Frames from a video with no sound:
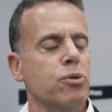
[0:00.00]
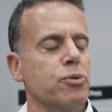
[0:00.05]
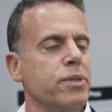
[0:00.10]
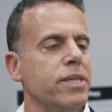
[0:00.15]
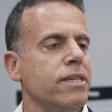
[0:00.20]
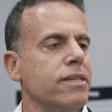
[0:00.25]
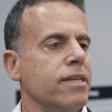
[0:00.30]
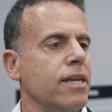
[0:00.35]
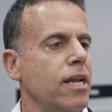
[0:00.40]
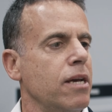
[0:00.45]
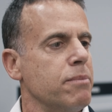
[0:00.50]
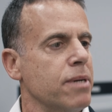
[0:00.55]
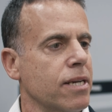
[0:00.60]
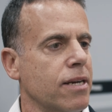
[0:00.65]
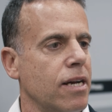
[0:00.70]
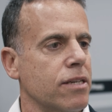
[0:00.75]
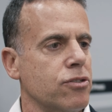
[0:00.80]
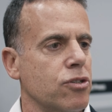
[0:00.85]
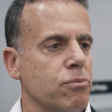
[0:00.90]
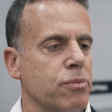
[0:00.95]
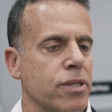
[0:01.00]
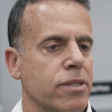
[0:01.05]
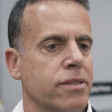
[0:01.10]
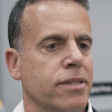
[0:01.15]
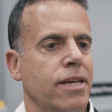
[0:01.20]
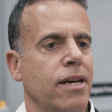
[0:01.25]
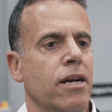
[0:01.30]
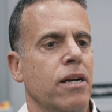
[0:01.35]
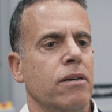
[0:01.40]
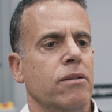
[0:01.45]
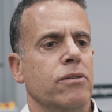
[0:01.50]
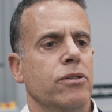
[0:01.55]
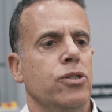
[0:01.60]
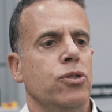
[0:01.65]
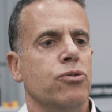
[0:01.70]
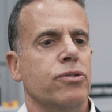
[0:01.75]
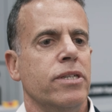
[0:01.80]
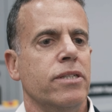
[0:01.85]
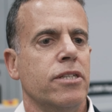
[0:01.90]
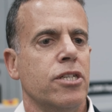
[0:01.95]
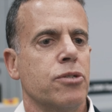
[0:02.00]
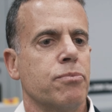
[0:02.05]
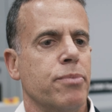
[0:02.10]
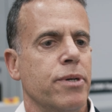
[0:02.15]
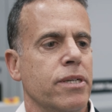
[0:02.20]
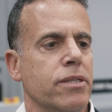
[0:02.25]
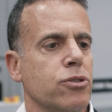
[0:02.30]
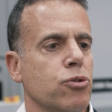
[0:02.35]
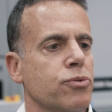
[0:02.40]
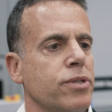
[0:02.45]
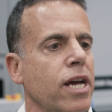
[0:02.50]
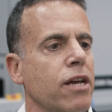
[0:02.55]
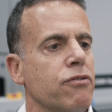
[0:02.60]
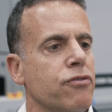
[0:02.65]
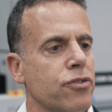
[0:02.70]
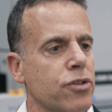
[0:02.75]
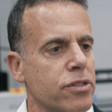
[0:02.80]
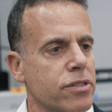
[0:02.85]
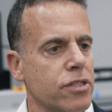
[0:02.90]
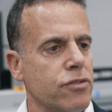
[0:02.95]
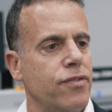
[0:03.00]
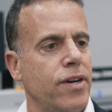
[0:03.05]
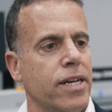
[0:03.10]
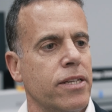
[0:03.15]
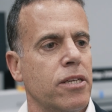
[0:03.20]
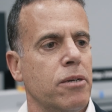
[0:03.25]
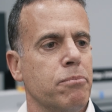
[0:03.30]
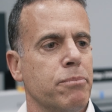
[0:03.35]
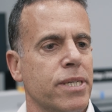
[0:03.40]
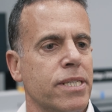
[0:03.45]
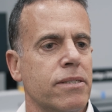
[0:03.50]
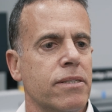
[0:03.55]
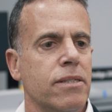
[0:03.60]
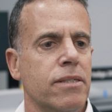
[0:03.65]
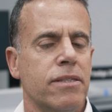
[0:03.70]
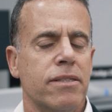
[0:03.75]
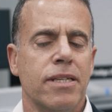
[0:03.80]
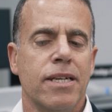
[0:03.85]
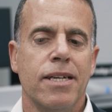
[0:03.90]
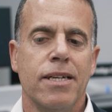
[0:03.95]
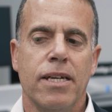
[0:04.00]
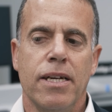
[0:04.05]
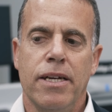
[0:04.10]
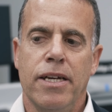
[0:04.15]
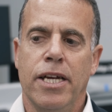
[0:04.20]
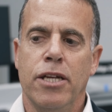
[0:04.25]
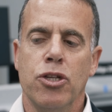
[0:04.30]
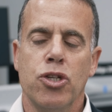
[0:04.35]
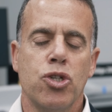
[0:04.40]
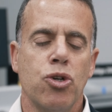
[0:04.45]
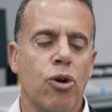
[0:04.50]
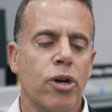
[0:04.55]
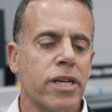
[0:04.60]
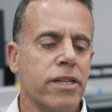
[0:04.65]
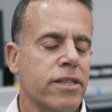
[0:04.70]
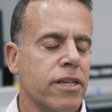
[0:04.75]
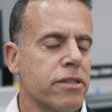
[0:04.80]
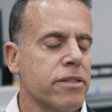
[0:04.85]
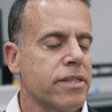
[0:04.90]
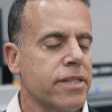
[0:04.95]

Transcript: will be the label customers. They are using this press to diversify their business, enjoying their